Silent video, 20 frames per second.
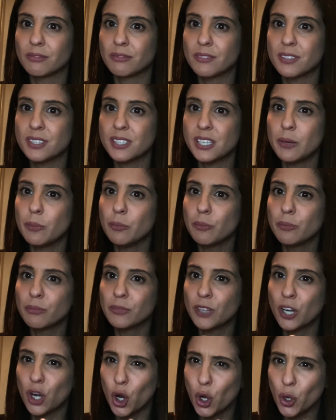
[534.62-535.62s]
seem
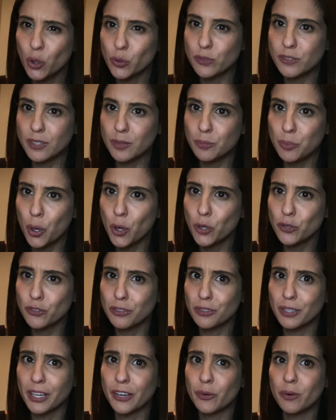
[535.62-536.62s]
close and
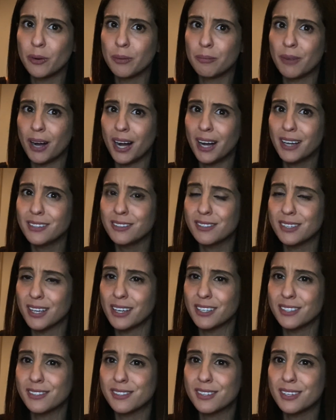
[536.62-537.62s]
personal, and it reminds
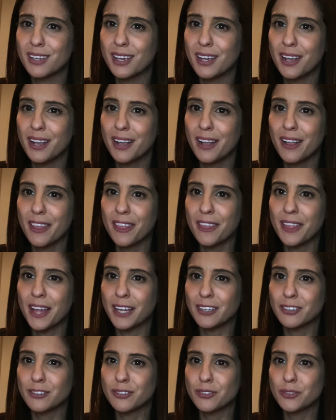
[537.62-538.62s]
us
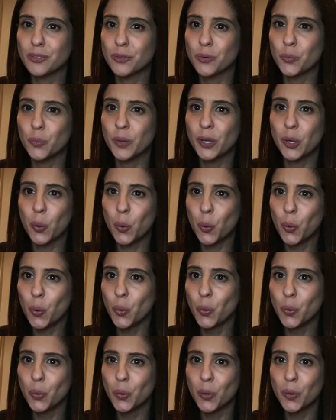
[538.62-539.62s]
that we
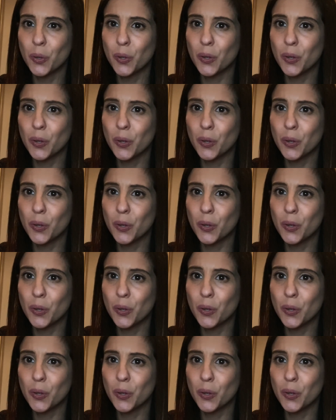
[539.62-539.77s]
all